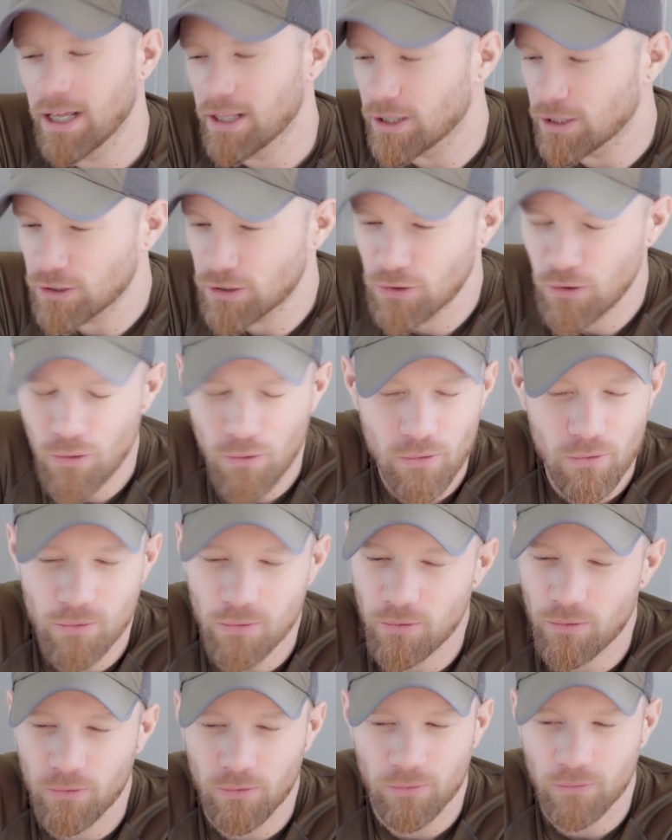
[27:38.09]
There's
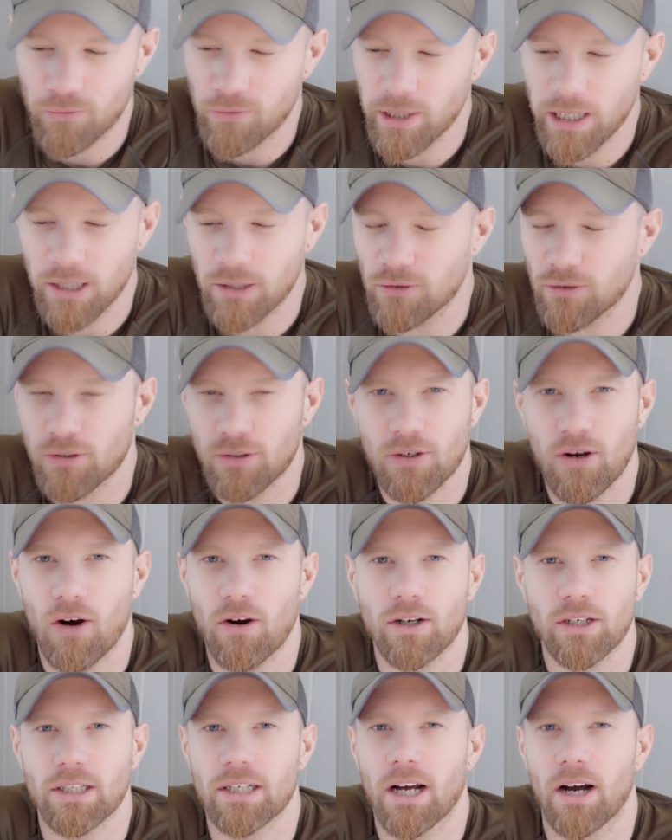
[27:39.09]
no real
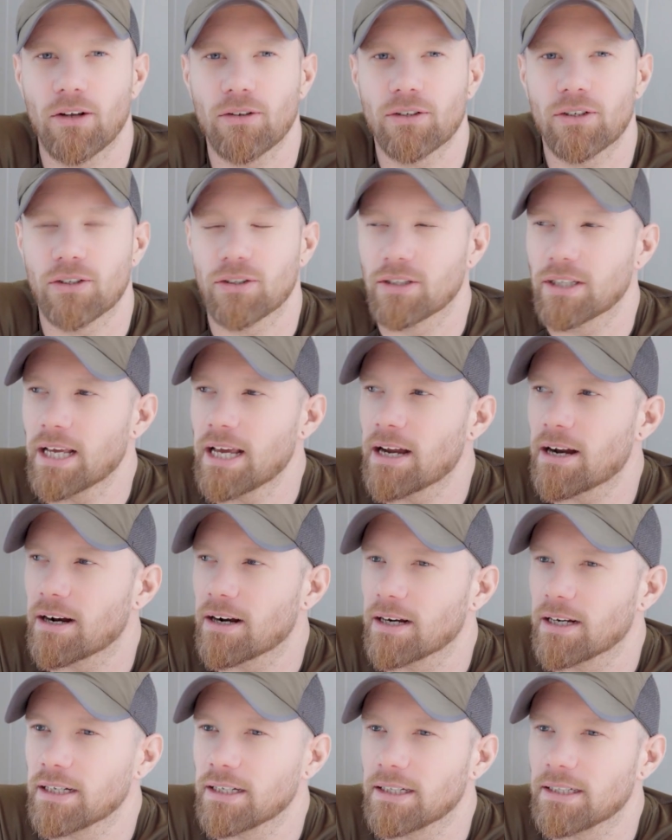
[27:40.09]
Scottish culture
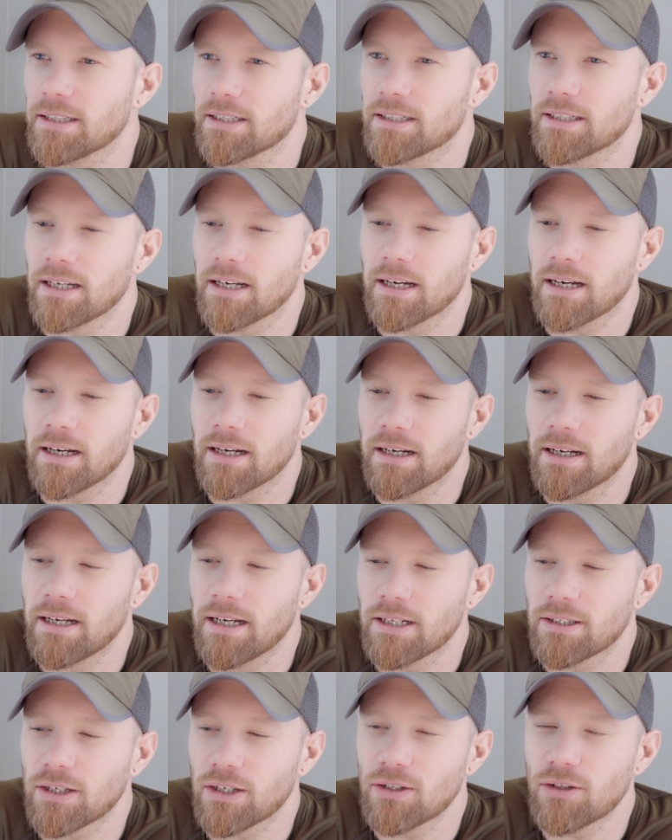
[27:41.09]
there. It's a
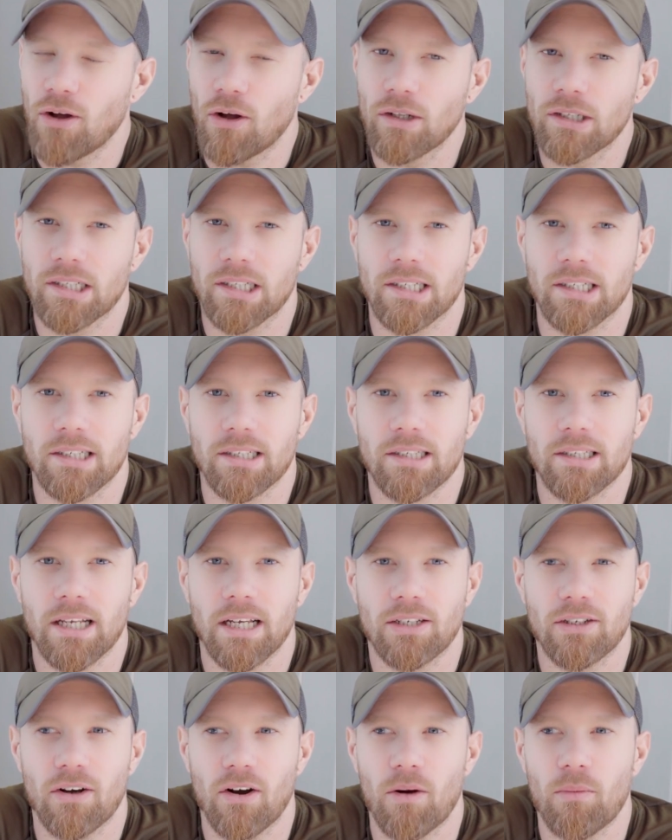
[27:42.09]
nonsense.
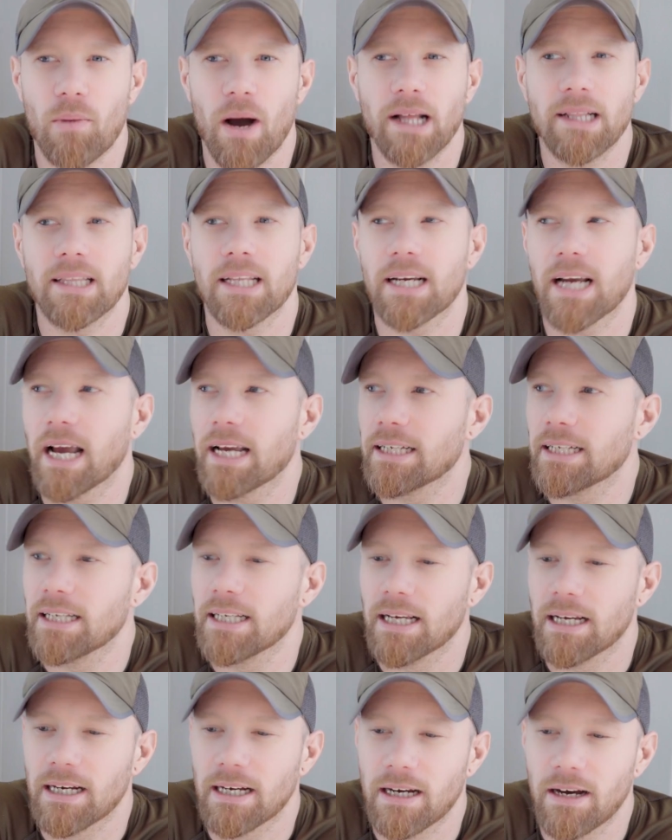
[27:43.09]
It's a romantic
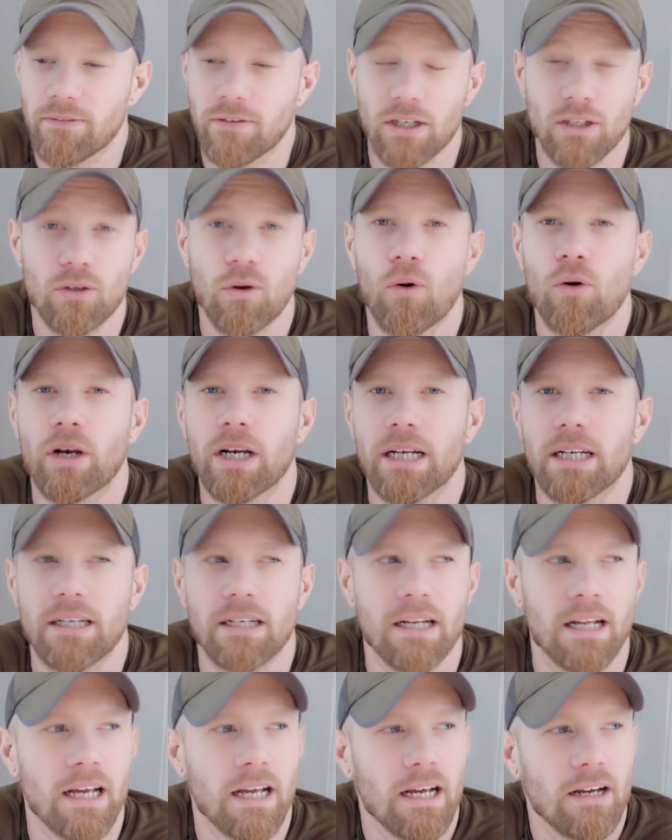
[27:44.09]
idea, a
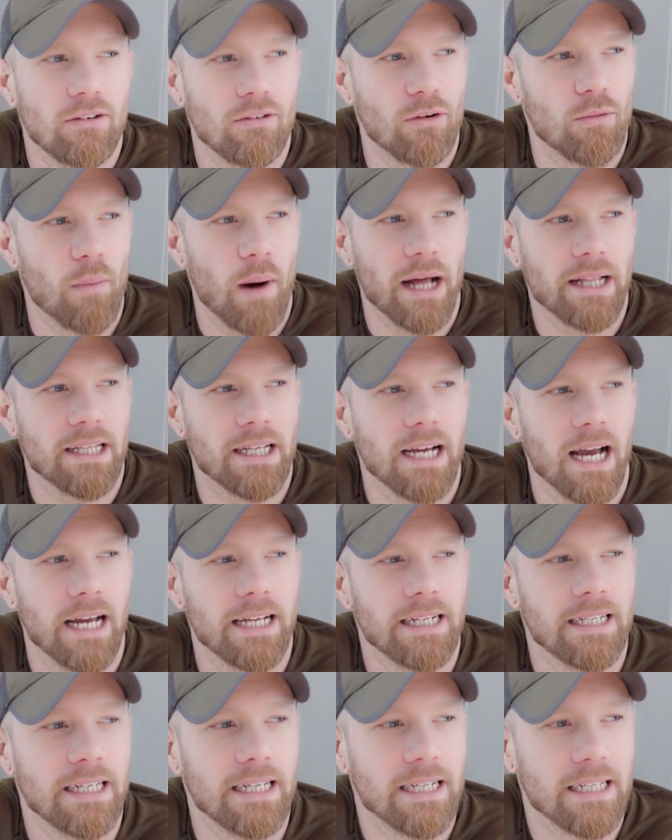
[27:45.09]
Victorian romantic
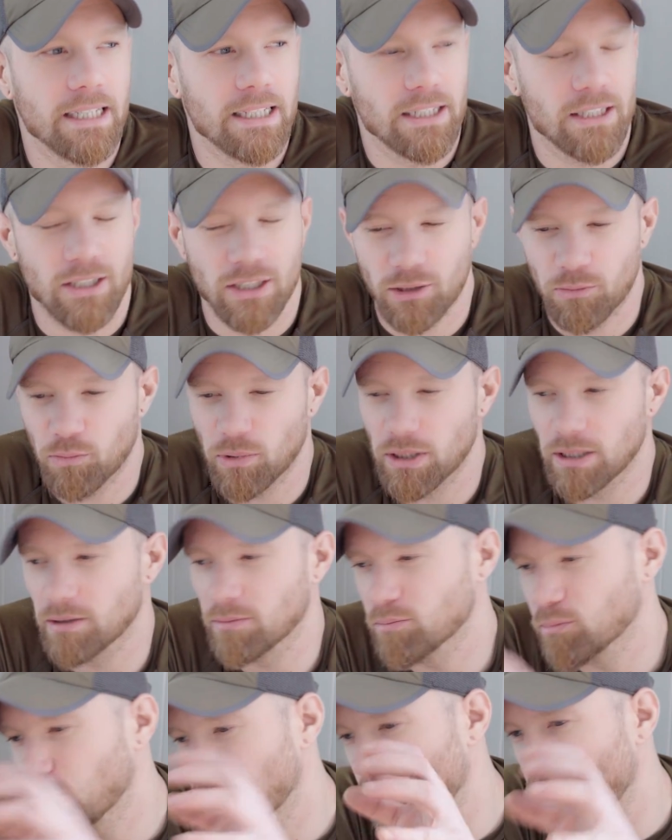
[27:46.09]
idea that's just been
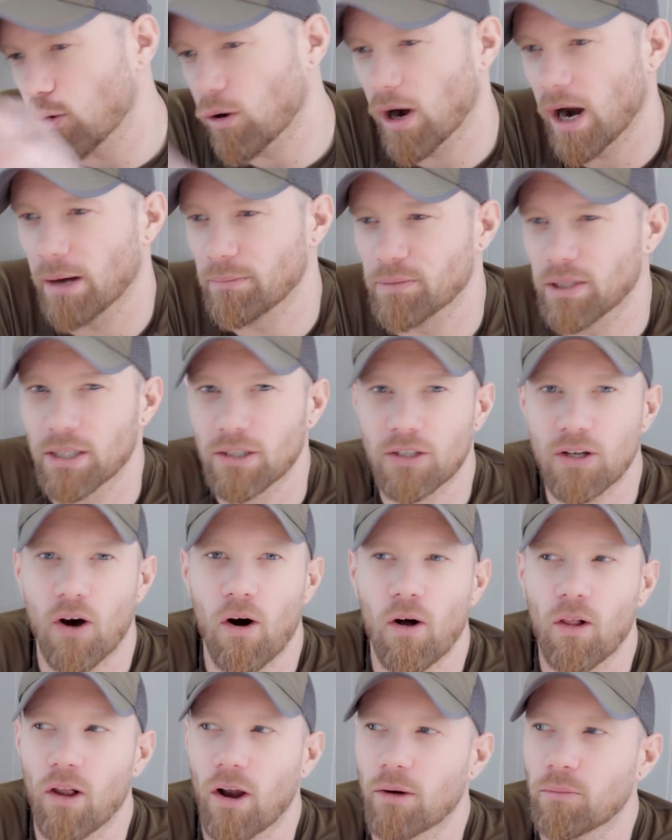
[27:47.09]
programmed into
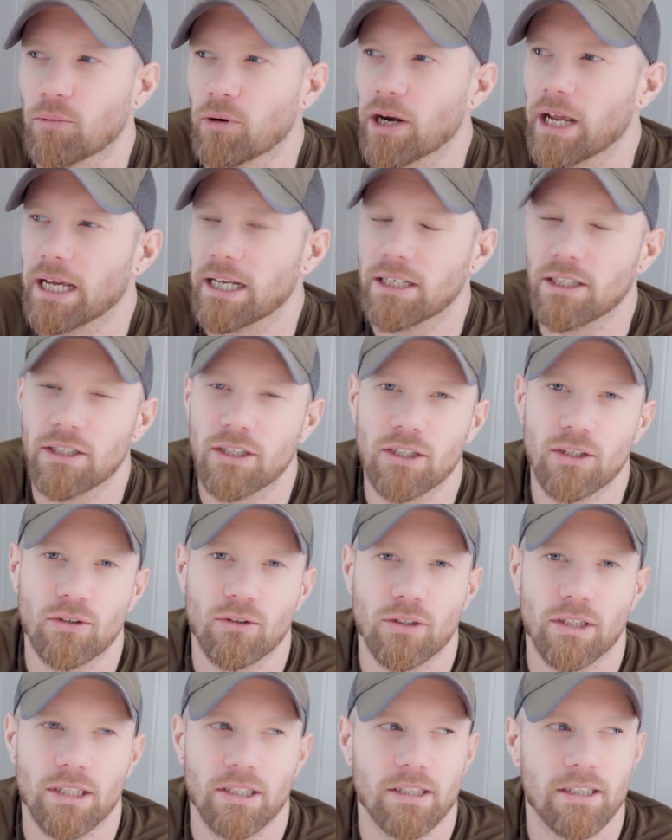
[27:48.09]
all our brains, you
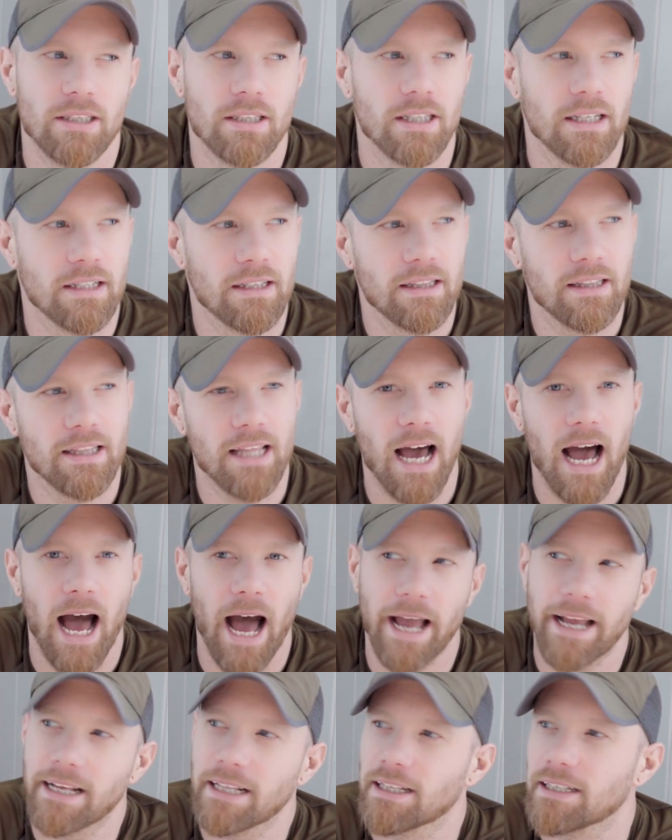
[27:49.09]
know, the
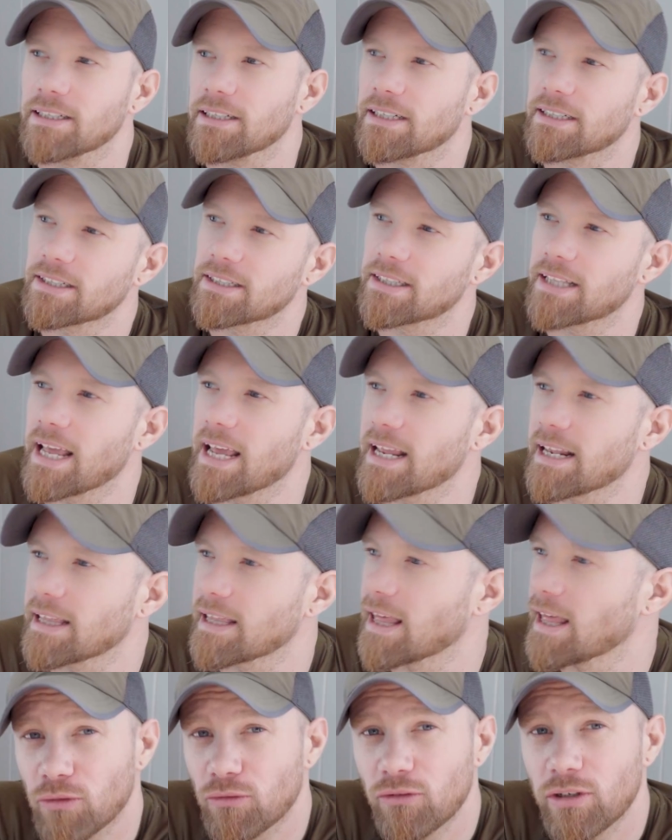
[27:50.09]
Highland estate.
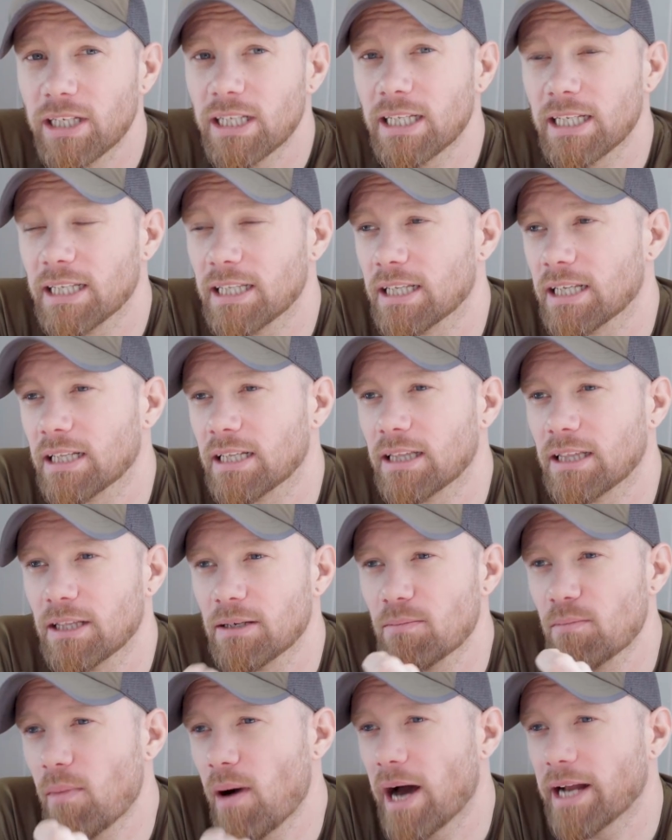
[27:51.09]
Really,
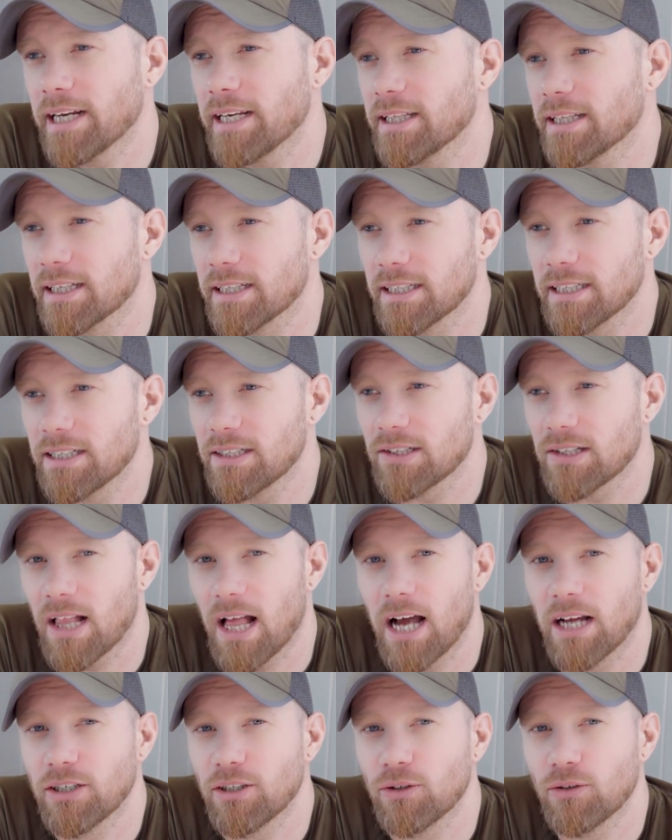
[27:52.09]
the money that these
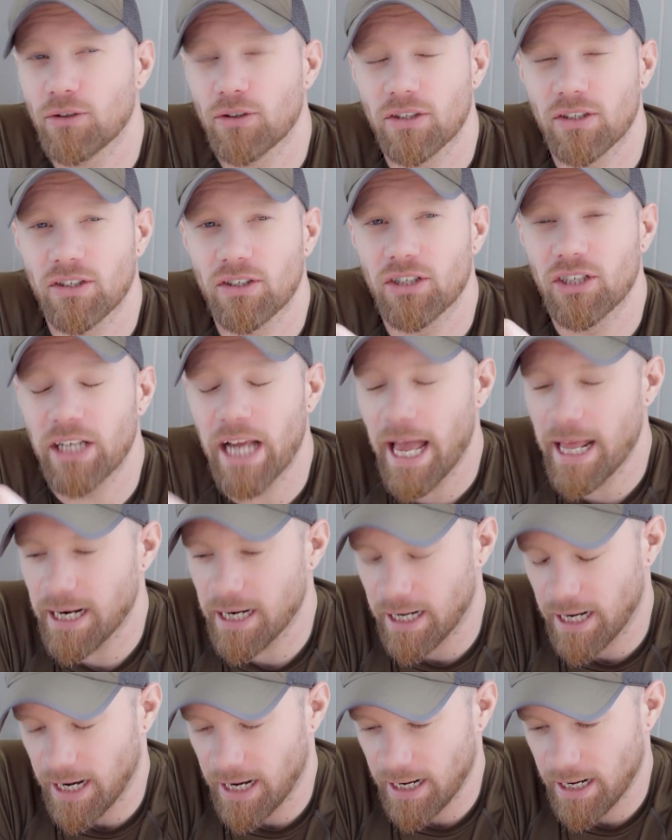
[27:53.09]
land uses
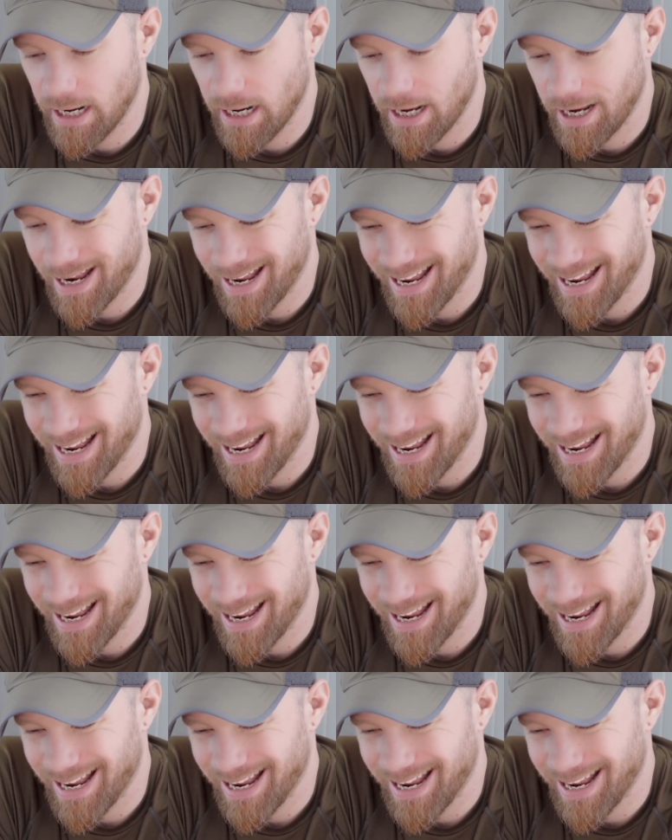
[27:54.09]
generate